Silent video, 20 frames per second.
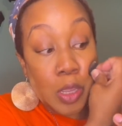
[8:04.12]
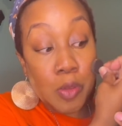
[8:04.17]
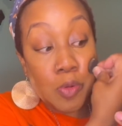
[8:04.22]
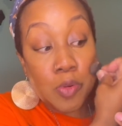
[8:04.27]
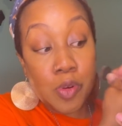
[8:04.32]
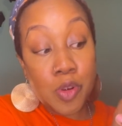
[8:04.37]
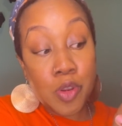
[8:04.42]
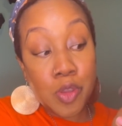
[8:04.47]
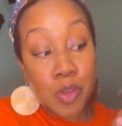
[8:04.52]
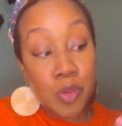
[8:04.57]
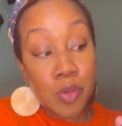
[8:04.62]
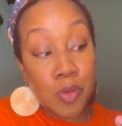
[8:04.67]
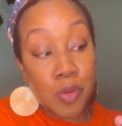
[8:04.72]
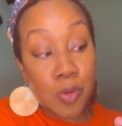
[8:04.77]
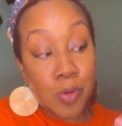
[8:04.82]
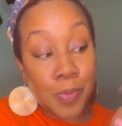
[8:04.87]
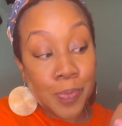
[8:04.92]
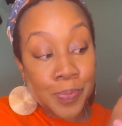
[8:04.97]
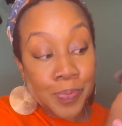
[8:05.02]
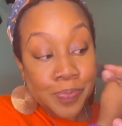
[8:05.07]

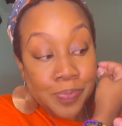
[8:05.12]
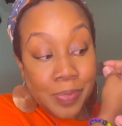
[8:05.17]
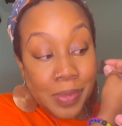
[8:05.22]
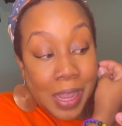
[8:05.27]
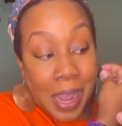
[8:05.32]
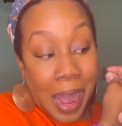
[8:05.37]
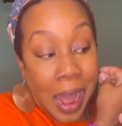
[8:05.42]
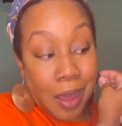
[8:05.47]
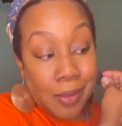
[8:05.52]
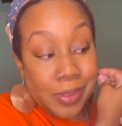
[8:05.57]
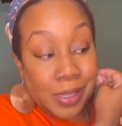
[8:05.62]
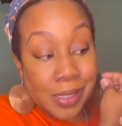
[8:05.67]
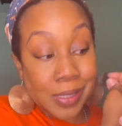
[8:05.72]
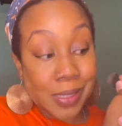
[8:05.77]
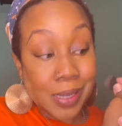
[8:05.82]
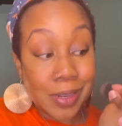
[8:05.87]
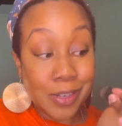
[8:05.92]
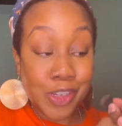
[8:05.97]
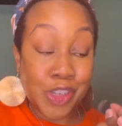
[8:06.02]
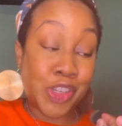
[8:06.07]
knew how
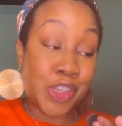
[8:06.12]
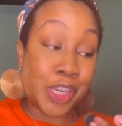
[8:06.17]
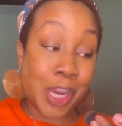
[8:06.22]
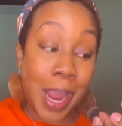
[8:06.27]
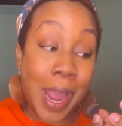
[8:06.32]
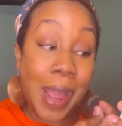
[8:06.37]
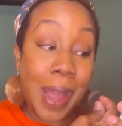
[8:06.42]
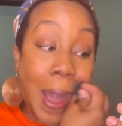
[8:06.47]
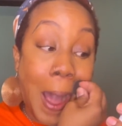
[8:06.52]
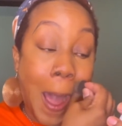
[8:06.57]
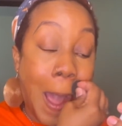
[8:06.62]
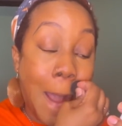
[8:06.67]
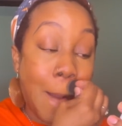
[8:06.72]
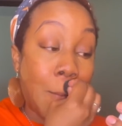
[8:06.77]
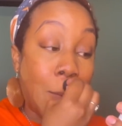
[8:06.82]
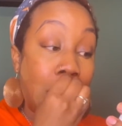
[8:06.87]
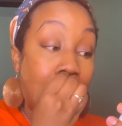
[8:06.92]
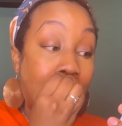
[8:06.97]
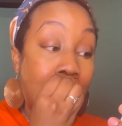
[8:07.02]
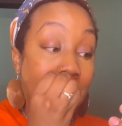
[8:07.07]
this J guy
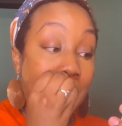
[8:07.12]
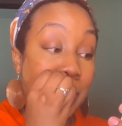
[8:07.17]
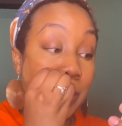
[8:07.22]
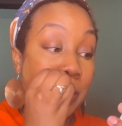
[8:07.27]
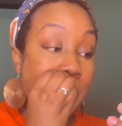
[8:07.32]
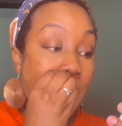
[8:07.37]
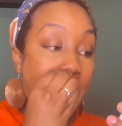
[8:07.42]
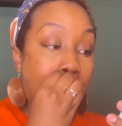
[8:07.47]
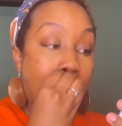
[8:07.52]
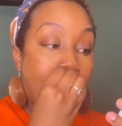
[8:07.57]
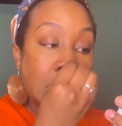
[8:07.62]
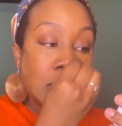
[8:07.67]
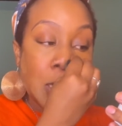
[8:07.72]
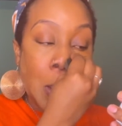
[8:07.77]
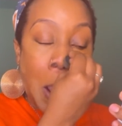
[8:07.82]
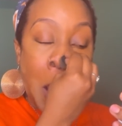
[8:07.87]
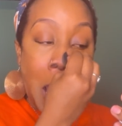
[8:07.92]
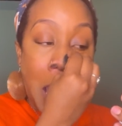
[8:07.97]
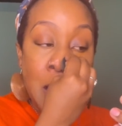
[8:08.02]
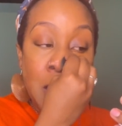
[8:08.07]
was, so
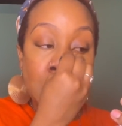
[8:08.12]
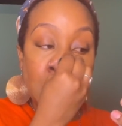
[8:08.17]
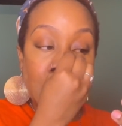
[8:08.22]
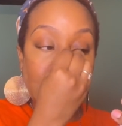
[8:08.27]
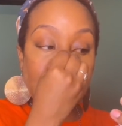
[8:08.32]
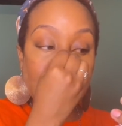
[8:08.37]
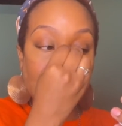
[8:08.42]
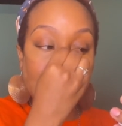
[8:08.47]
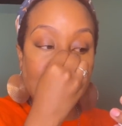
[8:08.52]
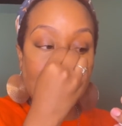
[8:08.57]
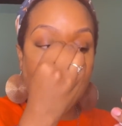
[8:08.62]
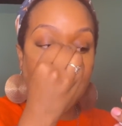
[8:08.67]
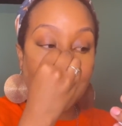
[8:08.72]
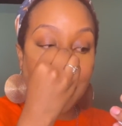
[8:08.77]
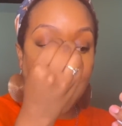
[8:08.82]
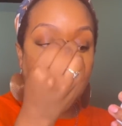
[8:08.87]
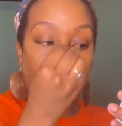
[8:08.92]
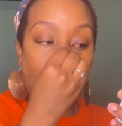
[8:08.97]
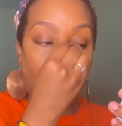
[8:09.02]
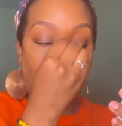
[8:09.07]
I don't understand,
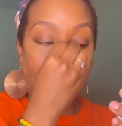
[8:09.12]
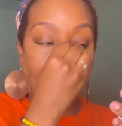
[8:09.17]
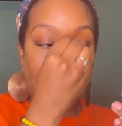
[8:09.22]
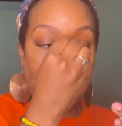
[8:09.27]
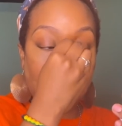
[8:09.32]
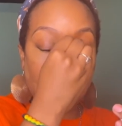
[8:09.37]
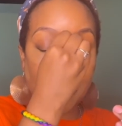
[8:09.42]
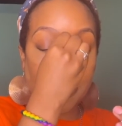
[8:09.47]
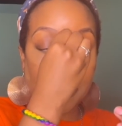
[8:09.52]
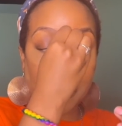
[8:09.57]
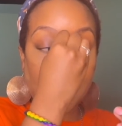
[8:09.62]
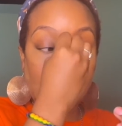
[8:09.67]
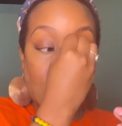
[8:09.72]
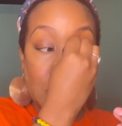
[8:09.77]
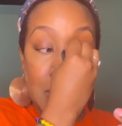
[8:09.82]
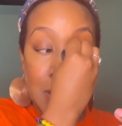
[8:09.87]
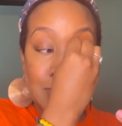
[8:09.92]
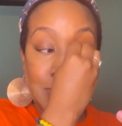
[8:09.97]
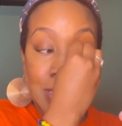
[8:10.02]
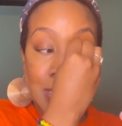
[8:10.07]
like, why you're so
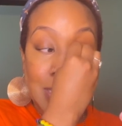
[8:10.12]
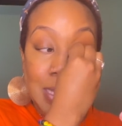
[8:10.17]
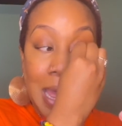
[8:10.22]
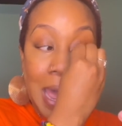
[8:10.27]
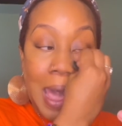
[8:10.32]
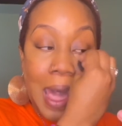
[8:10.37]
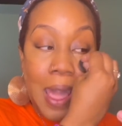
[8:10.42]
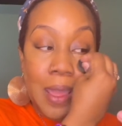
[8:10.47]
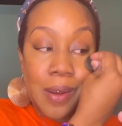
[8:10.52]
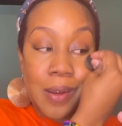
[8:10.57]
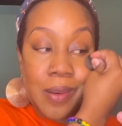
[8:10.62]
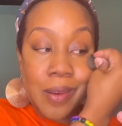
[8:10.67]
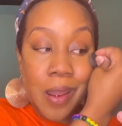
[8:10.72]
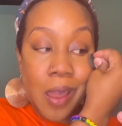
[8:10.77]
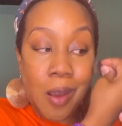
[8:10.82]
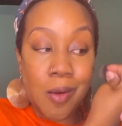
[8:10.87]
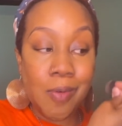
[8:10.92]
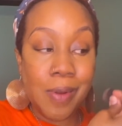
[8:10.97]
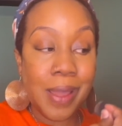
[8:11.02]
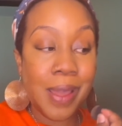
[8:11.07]
upset
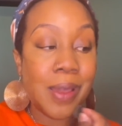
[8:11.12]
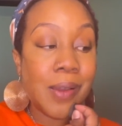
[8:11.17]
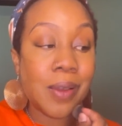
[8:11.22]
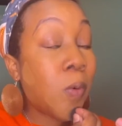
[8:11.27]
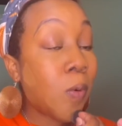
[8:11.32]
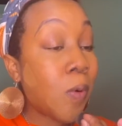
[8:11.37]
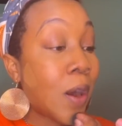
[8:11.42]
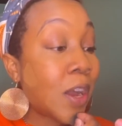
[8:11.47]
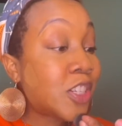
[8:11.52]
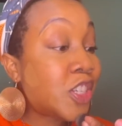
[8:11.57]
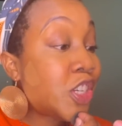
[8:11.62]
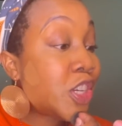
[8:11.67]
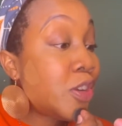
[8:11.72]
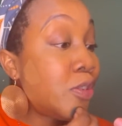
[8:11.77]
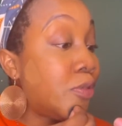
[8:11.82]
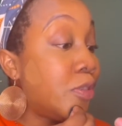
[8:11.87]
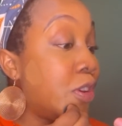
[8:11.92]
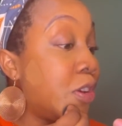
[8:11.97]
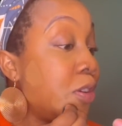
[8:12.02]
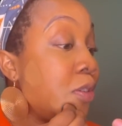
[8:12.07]
knowing what you
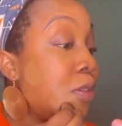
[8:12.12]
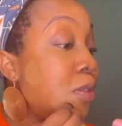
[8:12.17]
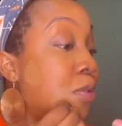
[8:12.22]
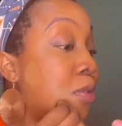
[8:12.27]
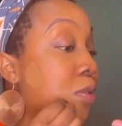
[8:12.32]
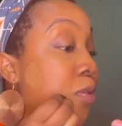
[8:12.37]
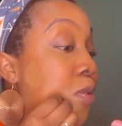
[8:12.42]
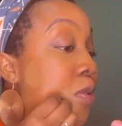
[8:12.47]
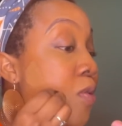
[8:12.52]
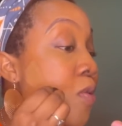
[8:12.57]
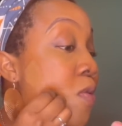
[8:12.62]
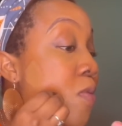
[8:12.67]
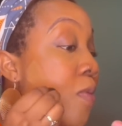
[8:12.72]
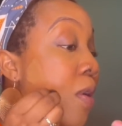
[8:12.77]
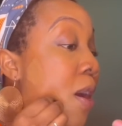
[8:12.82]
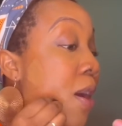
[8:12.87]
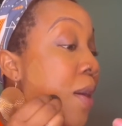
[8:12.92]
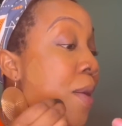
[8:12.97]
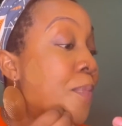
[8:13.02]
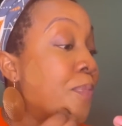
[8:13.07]

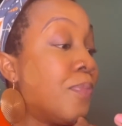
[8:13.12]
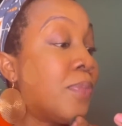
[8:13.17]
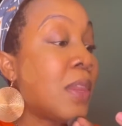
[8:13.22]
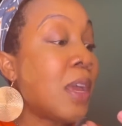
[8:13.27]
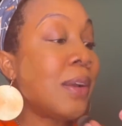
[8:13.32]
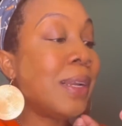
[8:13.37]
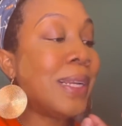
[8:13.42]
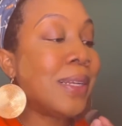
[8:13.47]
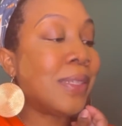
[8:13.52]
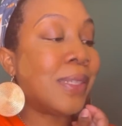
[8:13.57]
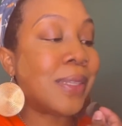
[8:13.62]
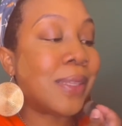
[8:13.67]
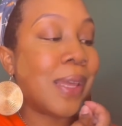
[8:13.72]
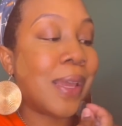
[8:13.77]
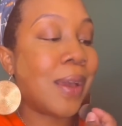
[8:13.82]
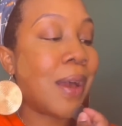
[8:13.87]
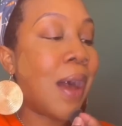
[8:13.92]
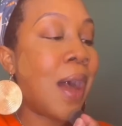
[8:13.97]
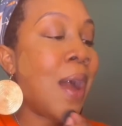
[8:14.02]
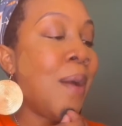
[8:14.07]
knew. Now, here's the thing.
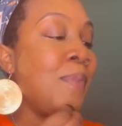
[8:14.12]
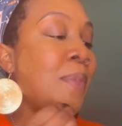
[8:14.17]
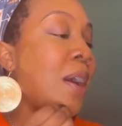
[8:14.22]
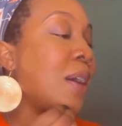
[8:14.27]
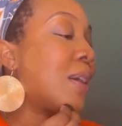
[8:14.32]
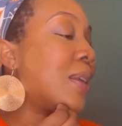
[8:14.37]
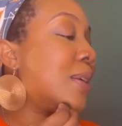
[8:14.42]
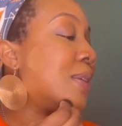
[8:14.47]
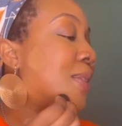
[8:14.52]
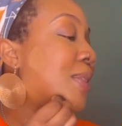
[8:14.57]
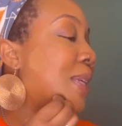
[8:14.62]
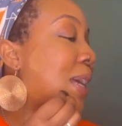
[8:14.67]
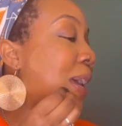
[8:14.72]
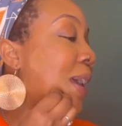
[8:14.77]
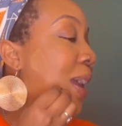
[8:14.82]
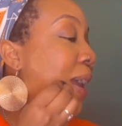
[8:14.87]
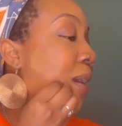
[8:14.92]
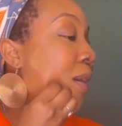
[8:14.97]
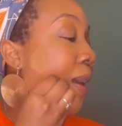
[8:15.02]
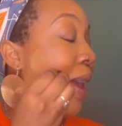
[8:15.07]
I'm not going to sit
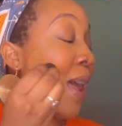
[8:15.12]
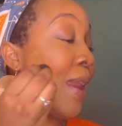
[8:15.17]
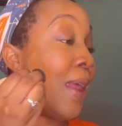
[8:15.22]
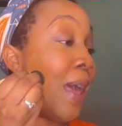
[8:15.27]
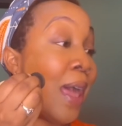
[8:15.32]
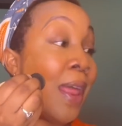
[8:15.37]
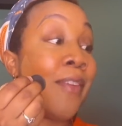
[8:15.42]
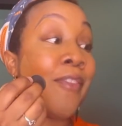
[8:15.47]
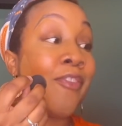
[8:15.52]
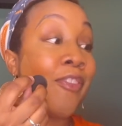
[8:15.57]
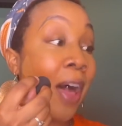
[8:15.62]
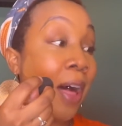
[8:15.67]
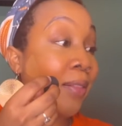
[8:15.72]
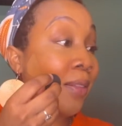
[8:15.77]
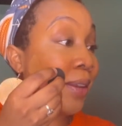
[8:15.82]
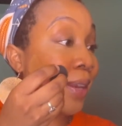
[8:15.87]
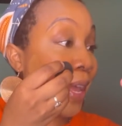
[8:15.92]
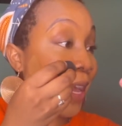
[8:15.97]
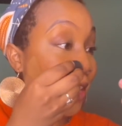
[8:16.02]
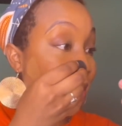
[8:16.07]
here and
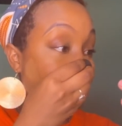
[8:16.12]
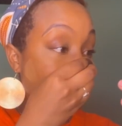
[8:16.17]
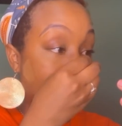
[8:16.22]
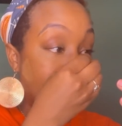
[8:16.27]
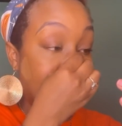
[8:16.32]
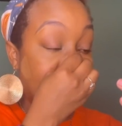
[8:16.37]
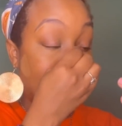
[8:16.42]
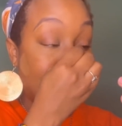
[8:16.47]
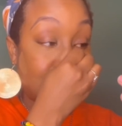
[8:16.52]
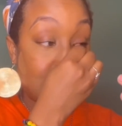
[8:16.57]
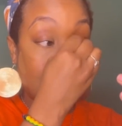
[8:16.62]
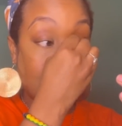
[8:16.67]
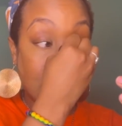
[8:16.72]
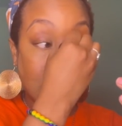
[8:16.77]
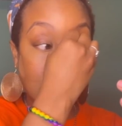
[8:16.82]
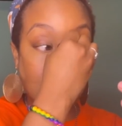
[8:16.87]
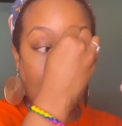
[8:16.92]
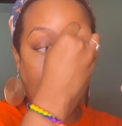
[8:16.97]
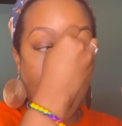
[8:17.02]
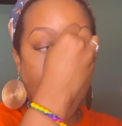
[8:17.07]
invalidate Trisha's
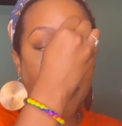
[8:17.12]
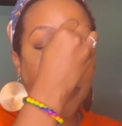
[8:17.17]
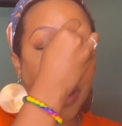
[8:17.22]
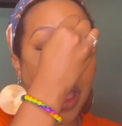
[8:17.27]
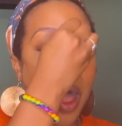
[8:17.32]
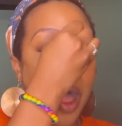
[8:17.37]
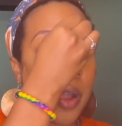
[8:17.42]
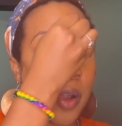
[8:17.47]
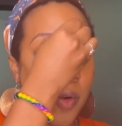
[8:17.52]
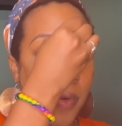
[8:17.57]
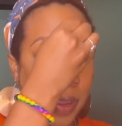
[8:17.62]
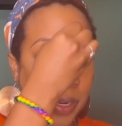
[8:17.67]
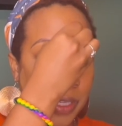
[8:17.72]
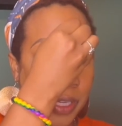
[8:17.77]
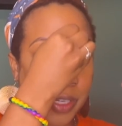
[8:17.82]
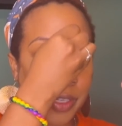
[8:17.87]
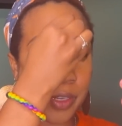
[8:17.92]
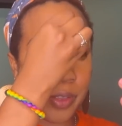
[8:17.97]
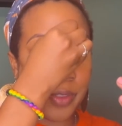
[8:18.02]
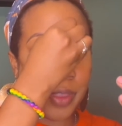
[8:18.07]
feelings. I'm not going to
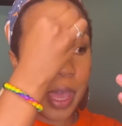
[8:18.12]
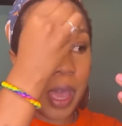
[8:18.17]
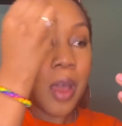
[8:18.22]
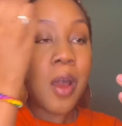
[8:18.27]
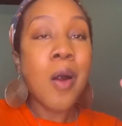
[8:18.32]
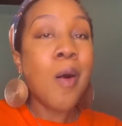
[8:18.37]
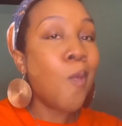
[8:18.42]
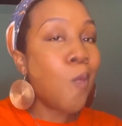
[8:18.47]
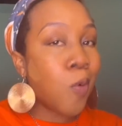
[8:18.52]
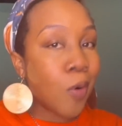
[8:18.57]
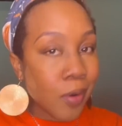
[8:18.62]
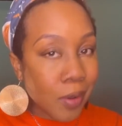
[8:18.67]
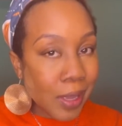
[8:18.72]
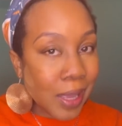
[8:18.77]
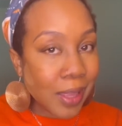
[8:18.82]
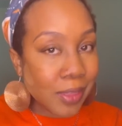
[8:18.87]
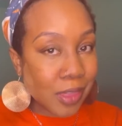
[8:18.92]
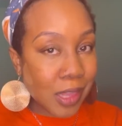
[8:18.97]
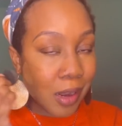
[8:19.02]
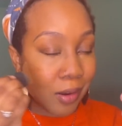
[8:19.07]
do that. We'll
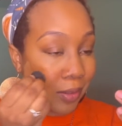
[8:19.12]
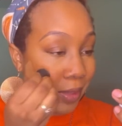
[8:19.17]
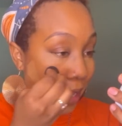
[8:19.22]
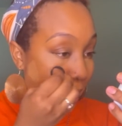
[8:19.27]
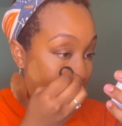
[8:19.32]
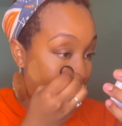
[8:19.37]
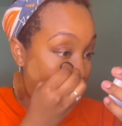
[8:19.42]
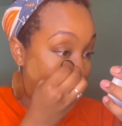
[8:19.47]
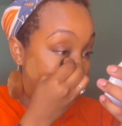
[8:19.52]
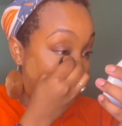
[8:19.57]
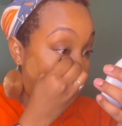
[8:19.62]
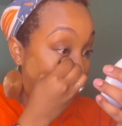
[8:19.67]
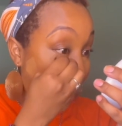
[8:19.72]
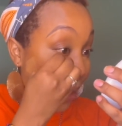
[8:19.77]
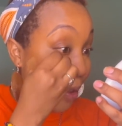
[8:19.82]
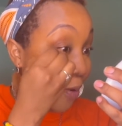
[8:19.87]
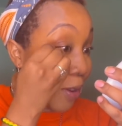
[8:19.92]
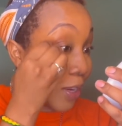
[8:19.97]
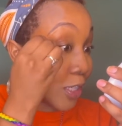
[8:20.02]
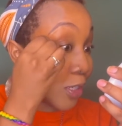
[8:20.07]
get there later. I'm not
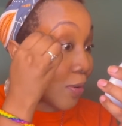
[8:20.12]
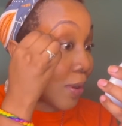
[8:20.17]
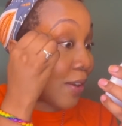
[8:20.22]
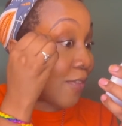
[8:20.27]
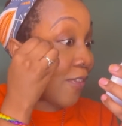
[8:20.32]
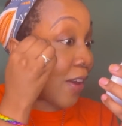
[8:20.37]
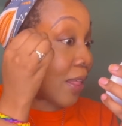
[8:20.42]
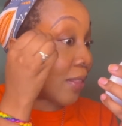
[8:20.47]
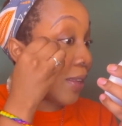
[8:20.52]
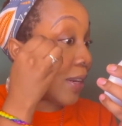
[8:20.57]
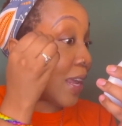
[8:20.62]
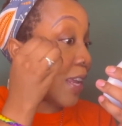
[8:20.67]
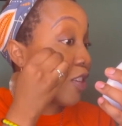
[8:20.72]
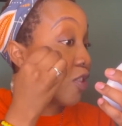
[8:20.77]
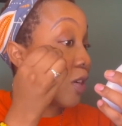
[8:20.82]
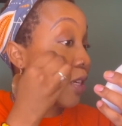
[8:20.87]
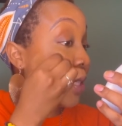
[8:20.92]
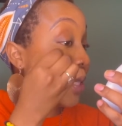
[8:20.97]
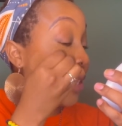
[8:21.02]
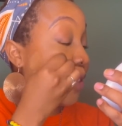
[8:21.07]
going to invalidate
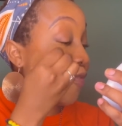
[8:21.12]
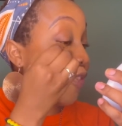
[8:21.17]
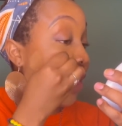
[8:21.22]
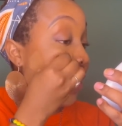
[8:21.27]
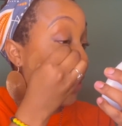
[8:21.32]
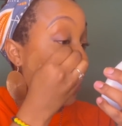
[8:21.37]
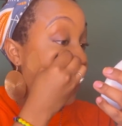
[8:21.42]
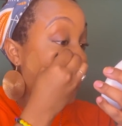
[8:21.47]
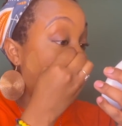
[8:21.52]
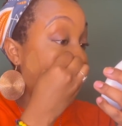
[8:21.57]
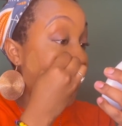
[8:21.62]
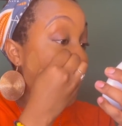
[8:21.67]
Trisha's feelings.